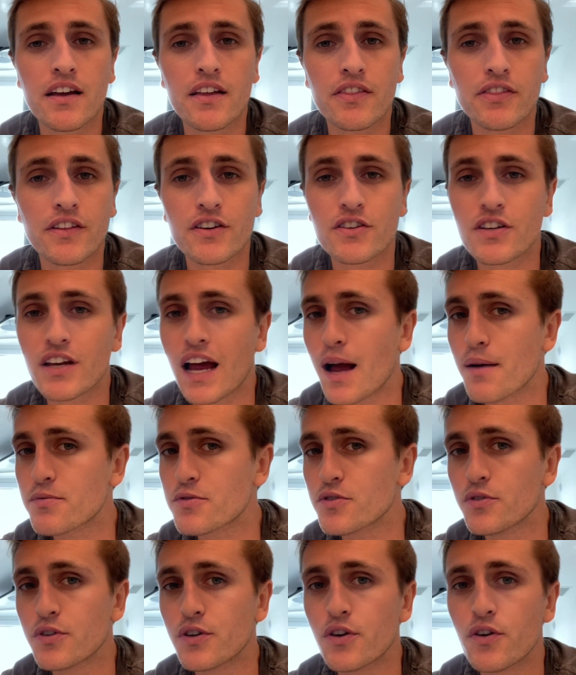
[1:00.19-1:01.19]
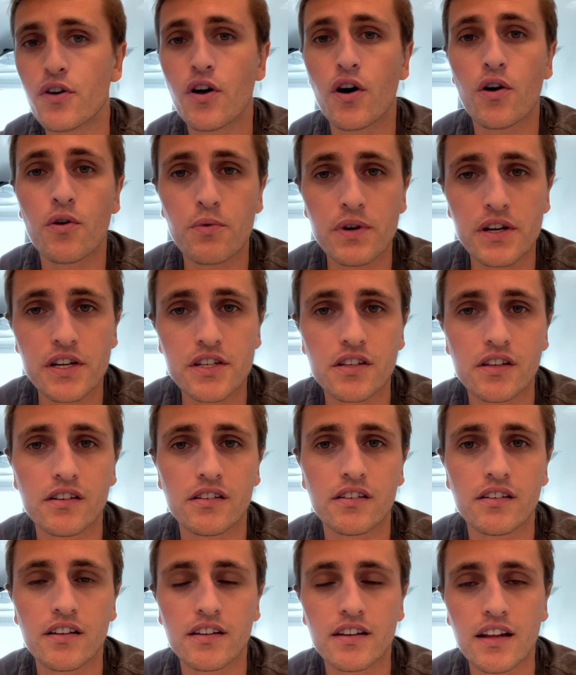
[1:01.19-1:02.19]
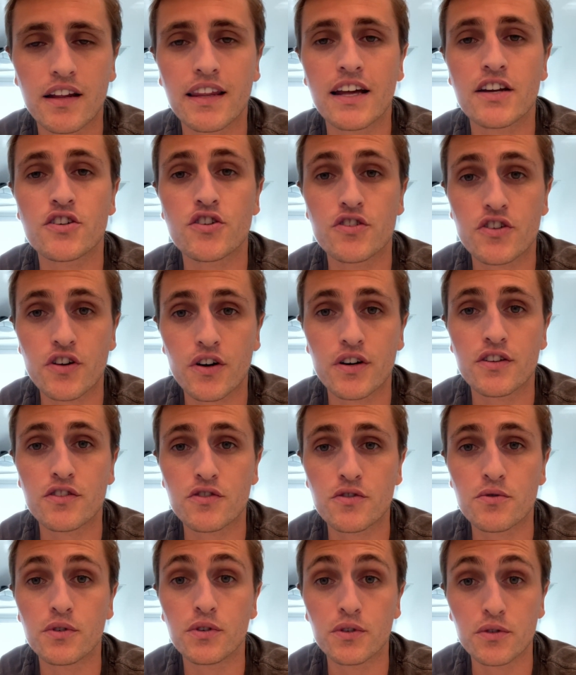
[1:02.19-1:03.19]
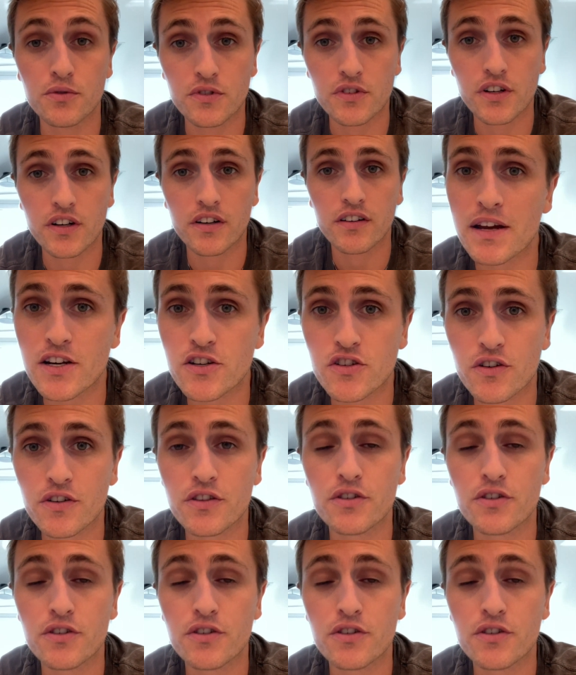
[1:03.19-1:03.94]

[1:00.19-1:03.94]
there's absolutely no reason that should turn into a loser. You gotta make sure that